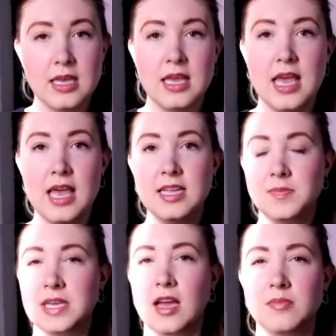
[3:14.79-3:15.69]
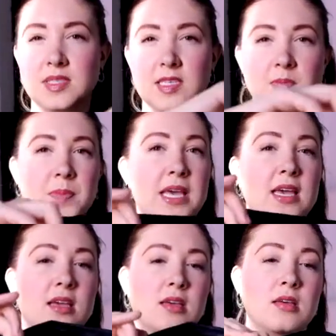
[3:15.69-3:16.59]
and becomes this
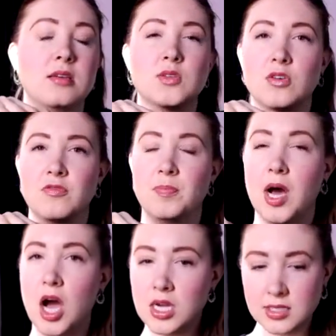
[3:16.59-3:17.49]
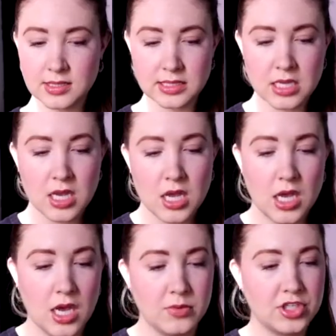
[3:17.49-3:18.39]
big sort of box.
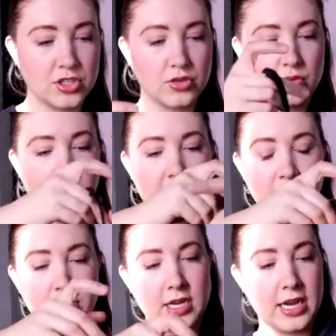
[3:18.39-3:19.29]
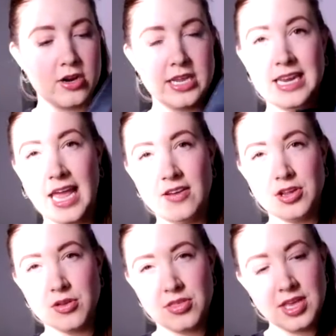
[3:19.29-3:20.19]
Which is great for carrying
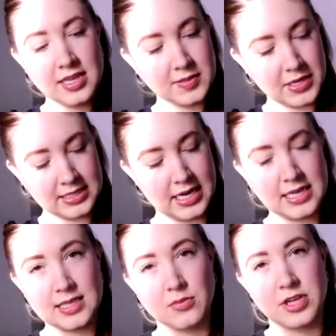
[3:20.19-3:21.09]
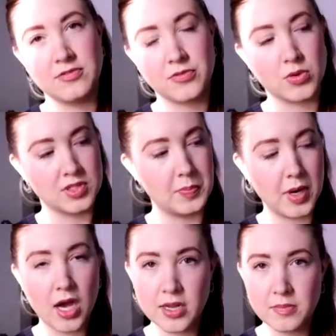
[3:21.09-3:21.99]
heavier things because it has that reinforced
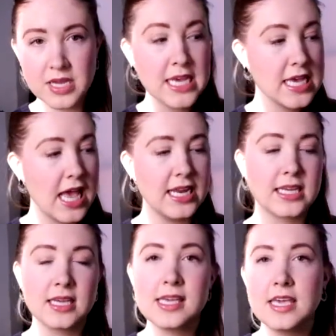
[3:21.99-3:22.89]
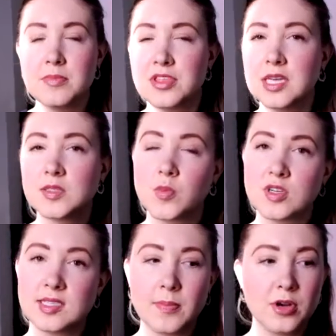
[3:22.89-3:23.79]
bottom and it can keep things more
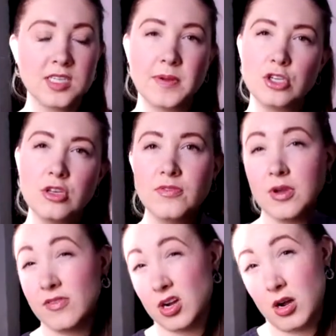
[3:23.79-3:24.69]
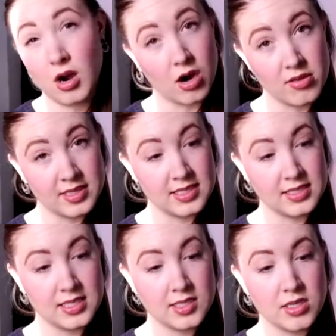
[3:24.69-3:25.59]
separate, especially if you have a car. This
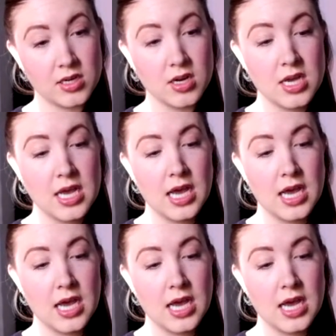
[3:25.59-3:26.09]
is easier.